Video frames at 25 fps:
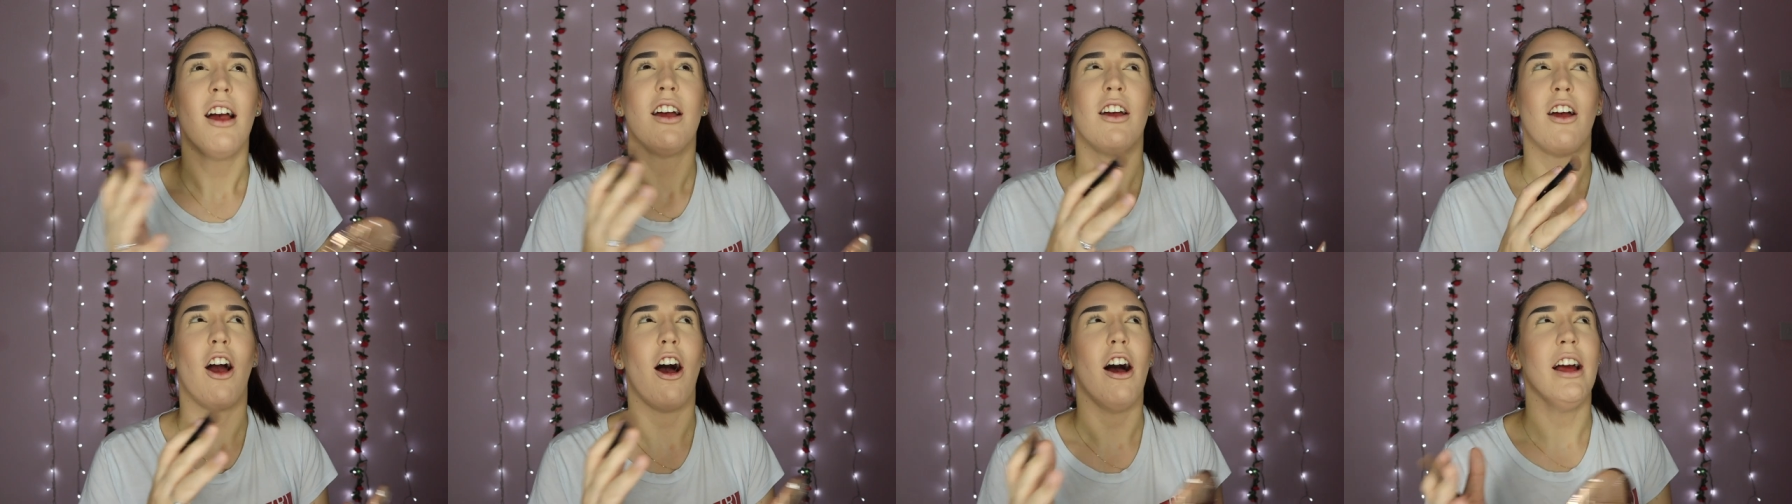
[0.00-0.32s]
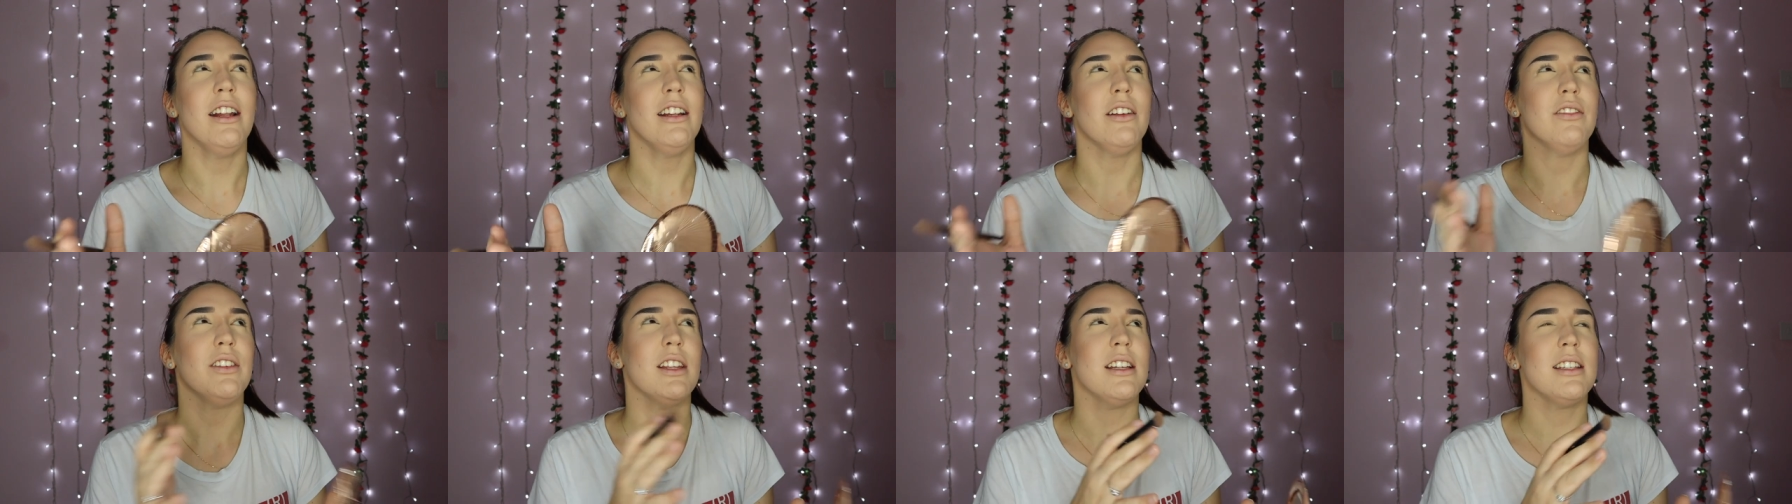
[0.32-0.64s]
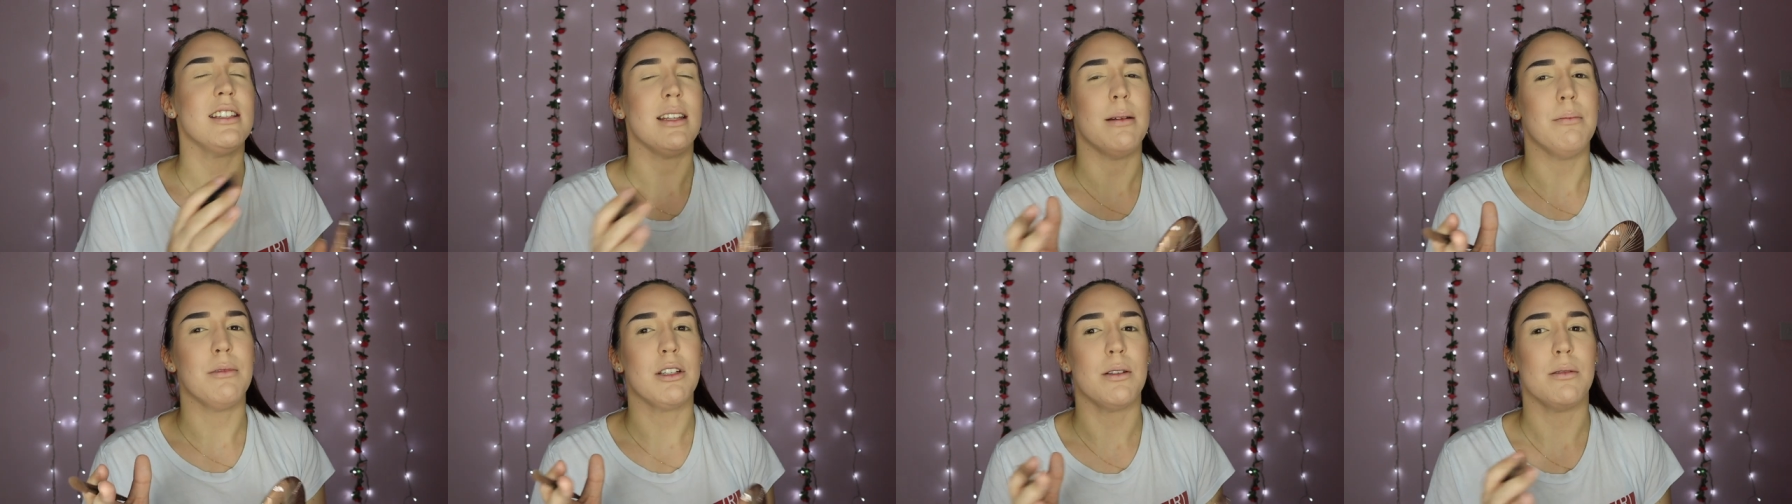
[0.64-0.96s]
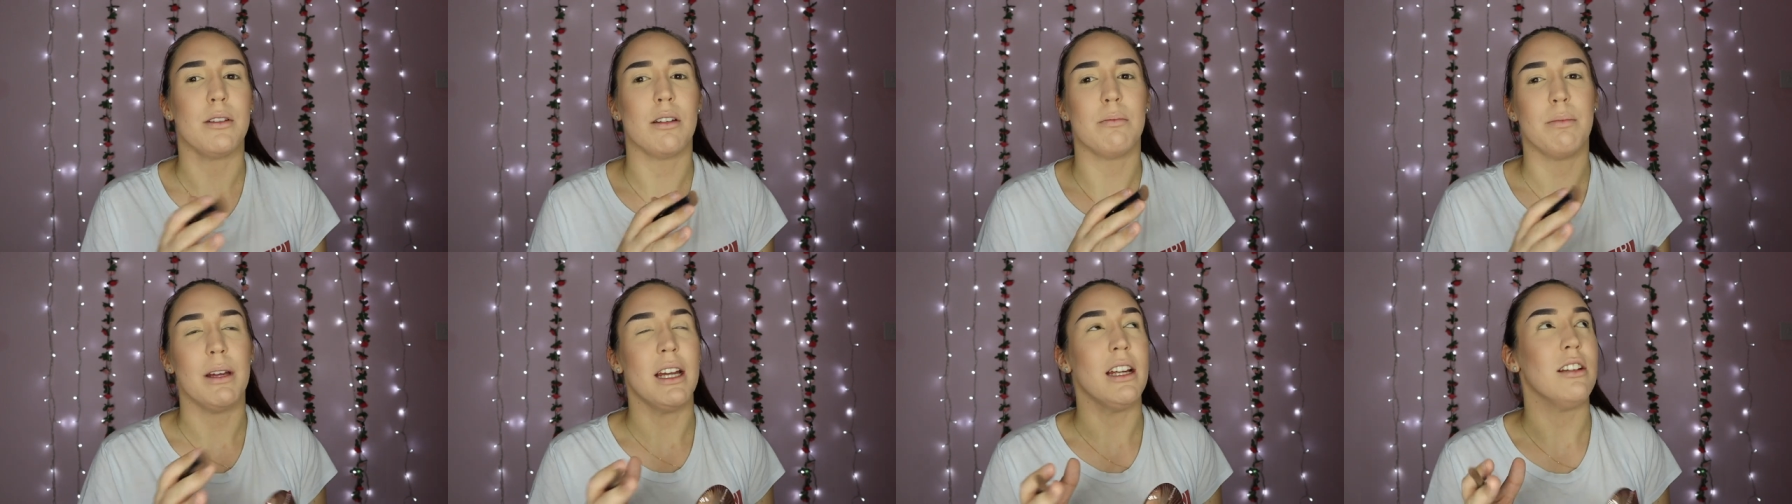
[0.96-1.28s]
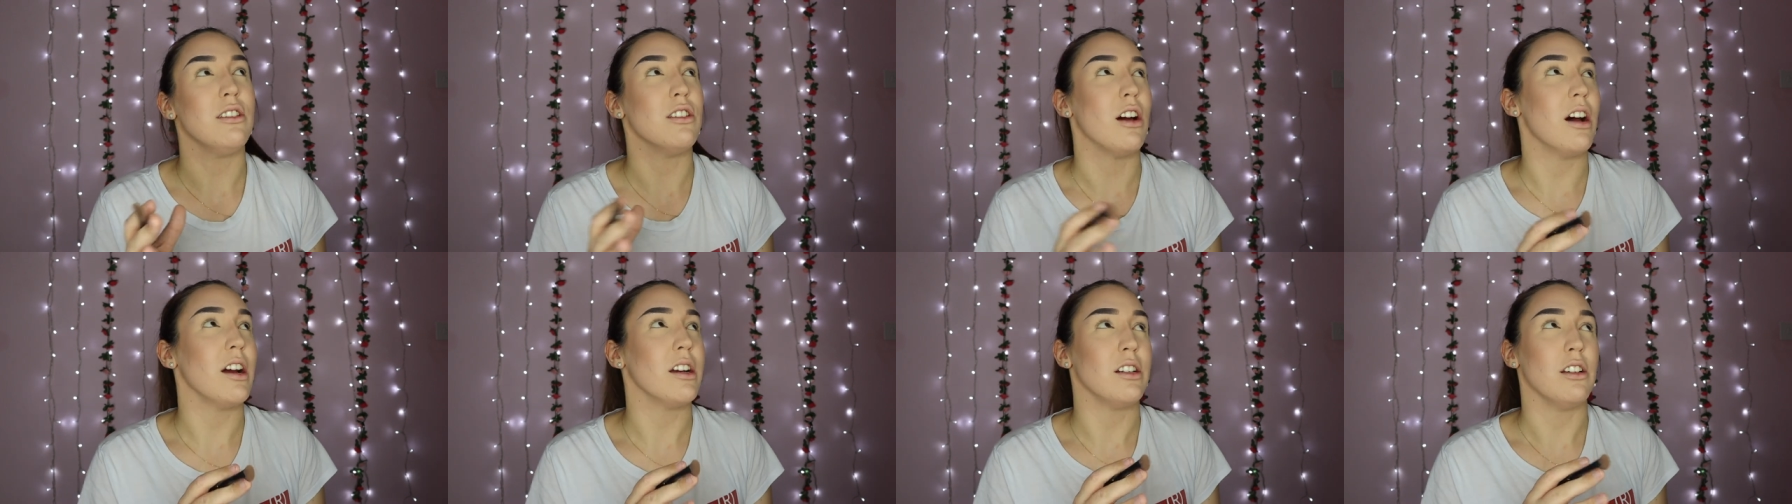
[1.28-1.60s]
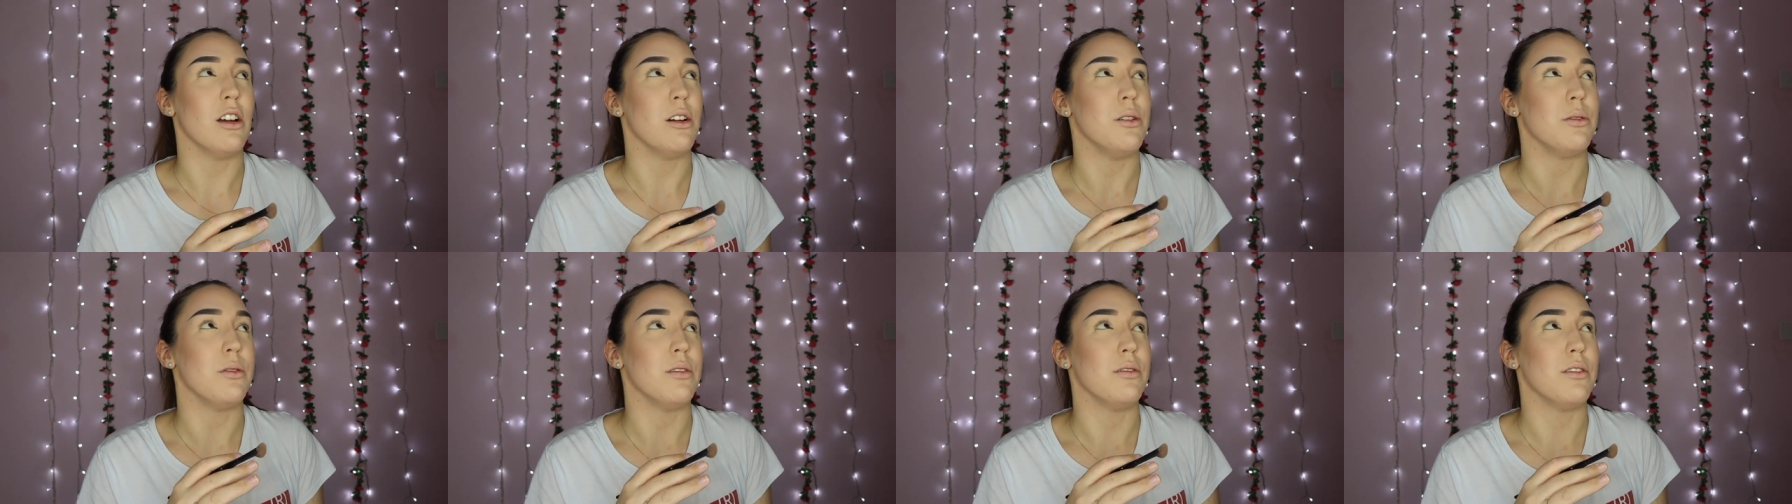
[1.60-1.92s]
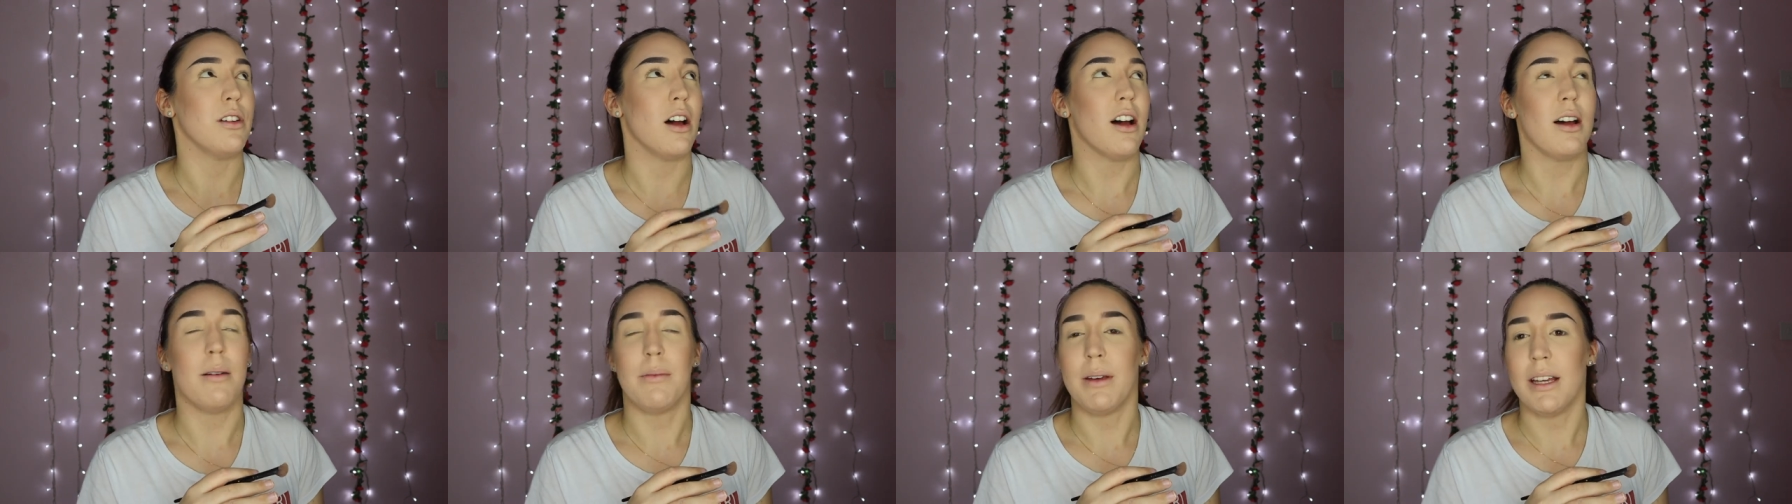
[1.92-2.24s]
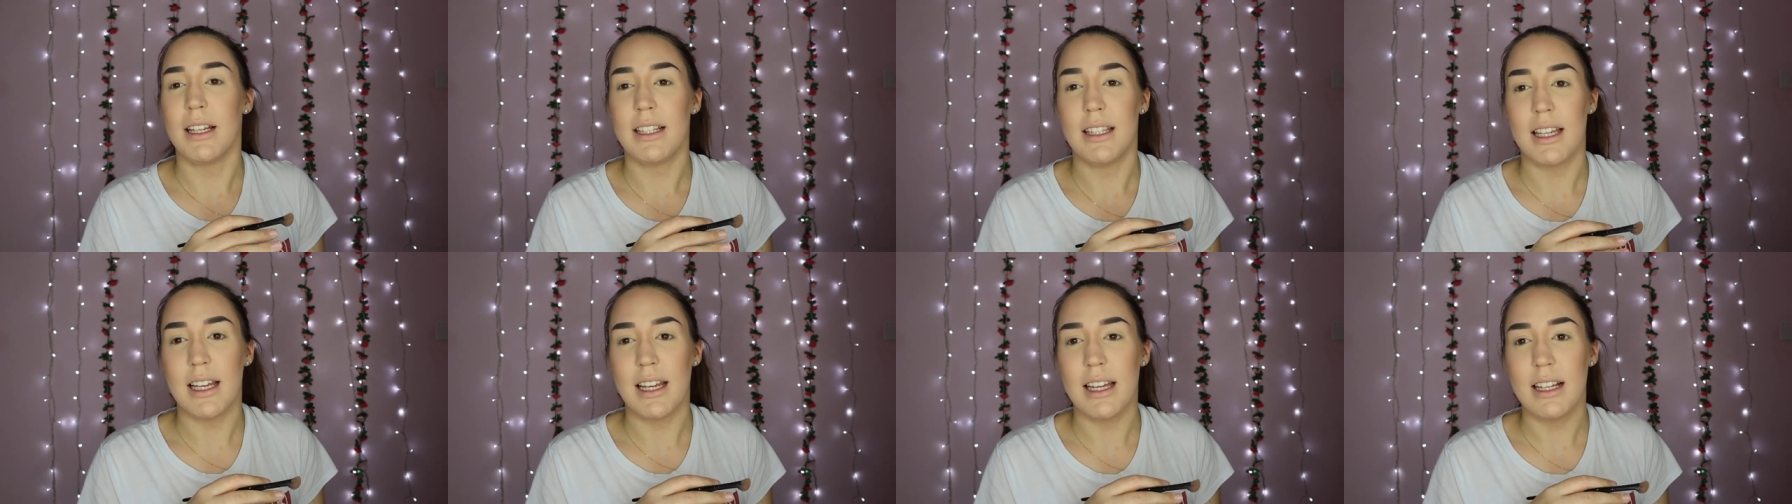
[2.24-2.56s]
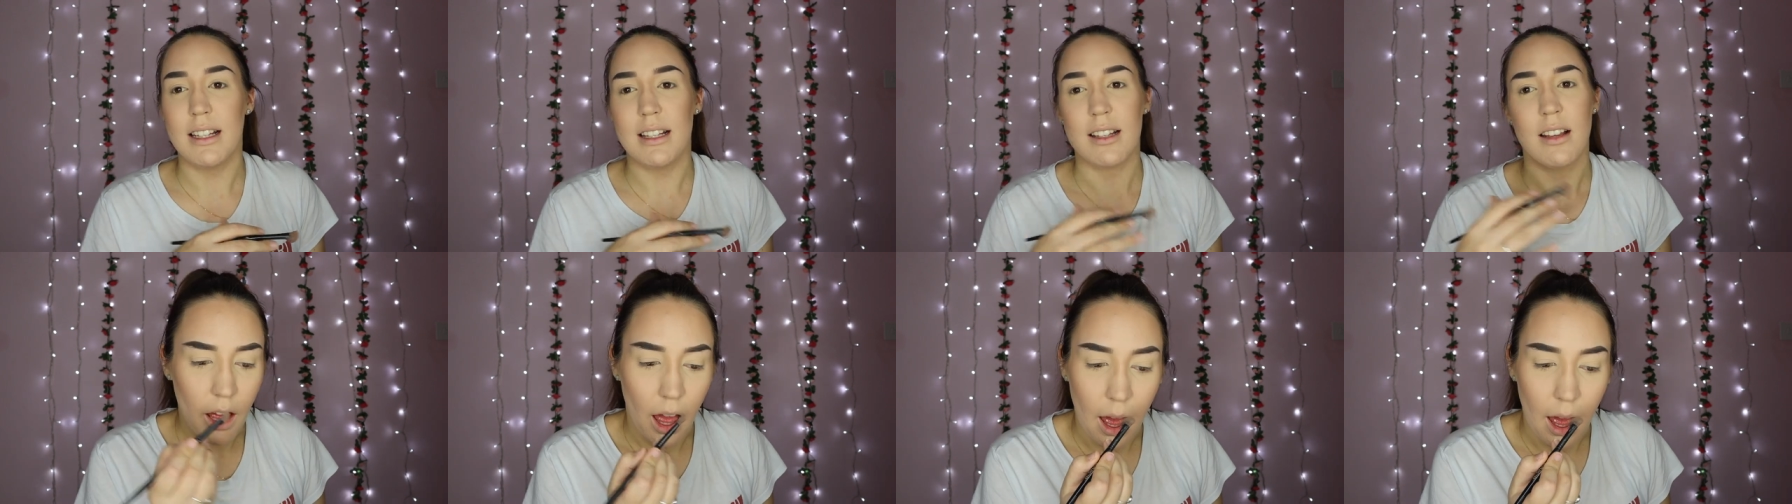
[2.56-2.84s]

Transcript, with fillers: Kind of the symptoms of being diagnosed with diabetes.